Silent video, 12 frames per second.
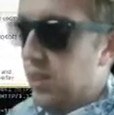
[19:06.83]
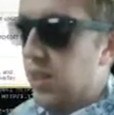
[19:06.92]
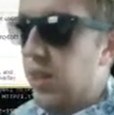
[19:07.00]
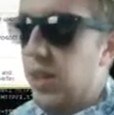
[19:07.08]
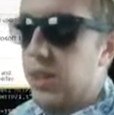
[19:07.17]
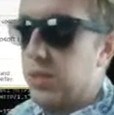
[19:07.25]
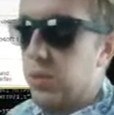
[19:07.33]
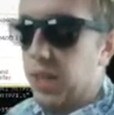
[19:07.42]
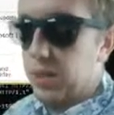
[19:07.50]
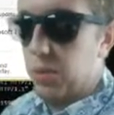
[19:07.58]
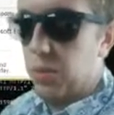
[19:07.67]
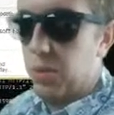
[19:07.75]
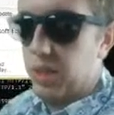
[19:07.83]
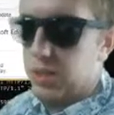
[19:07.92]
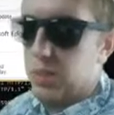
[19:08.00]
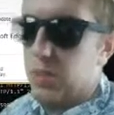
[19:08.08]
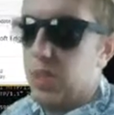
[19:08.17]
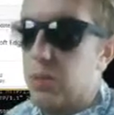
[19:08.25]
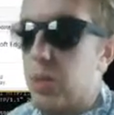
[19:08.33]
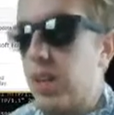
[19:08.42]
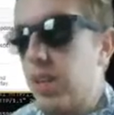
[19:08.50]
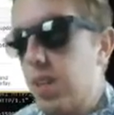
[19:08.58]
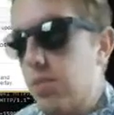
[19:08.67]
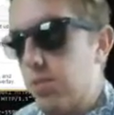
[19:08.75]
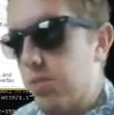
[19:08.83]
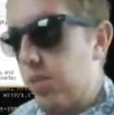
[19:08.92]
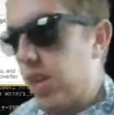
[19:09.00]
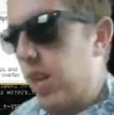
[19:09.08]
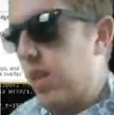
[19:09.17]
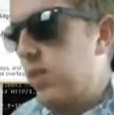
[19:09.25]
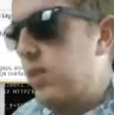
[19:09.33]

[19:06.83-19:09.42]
Okay, so I guess we won. So we need to make a level for that.